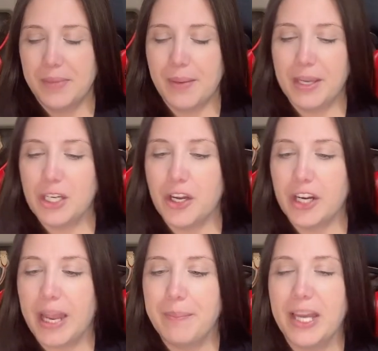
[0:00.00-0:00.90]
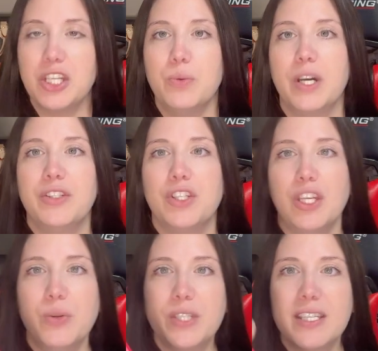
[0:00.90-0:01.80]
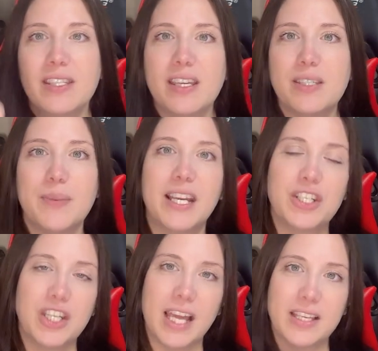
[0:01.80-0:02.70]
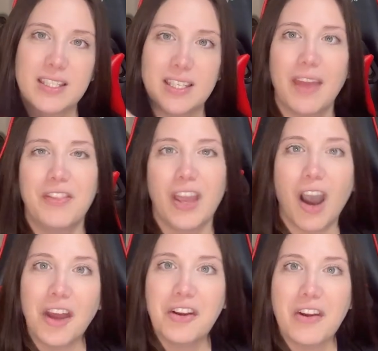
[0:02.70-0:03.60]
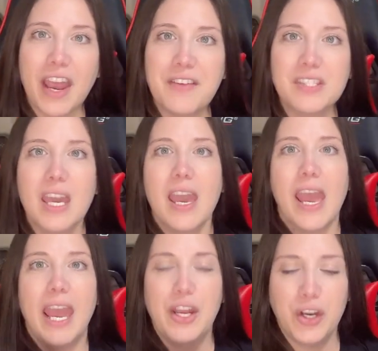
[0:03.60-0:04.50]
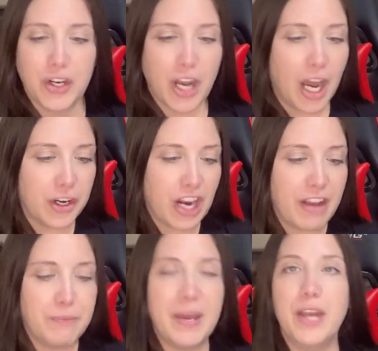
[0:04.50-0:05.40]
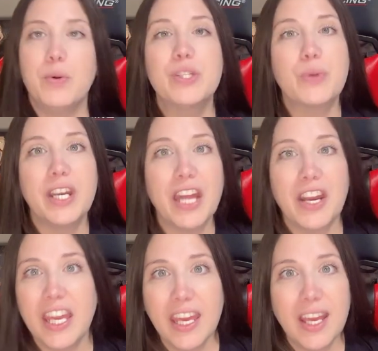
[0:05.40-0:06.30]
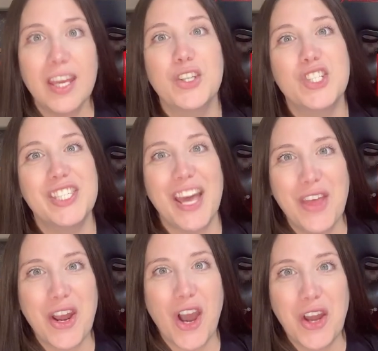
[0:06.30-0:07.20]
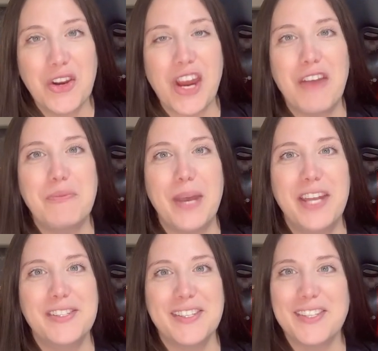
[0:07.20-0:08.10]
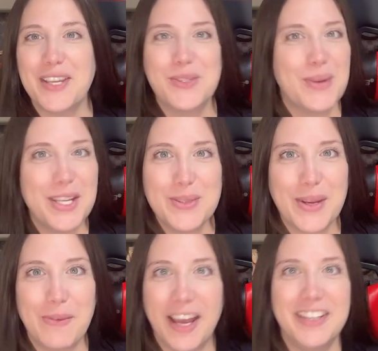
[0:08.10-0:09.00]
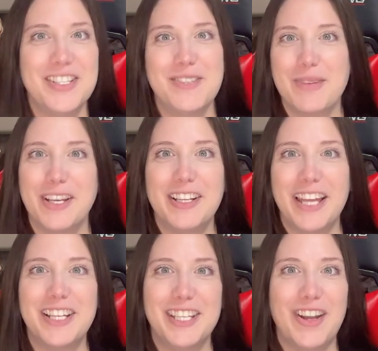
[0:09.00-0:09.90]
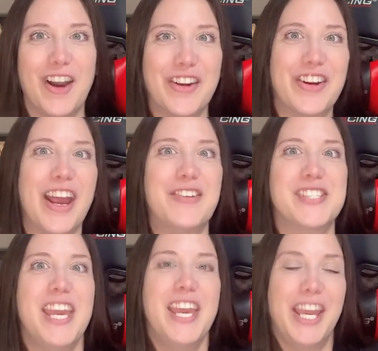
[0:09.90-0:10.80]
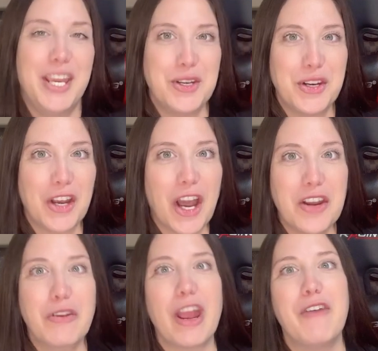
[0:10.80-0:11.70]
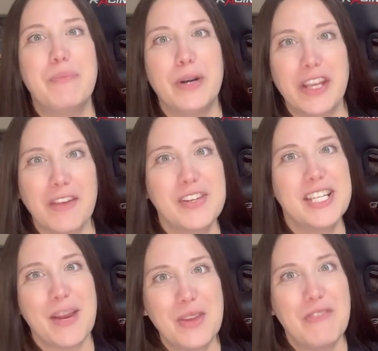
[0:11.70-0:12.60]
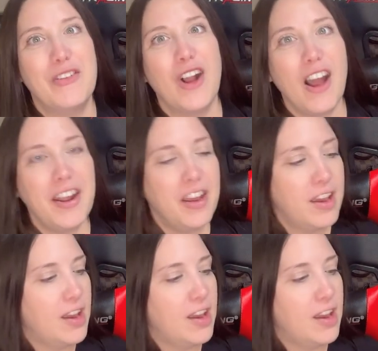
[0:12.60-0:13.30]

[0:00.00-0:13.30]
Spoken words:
Me and my daughter got matching ones. She uses these because she likes to get the autographs, and her autograph pen was running out of ink. She's had that autograph pen since like 2021. She's been collecting autographs in her autograph book every time we've gone.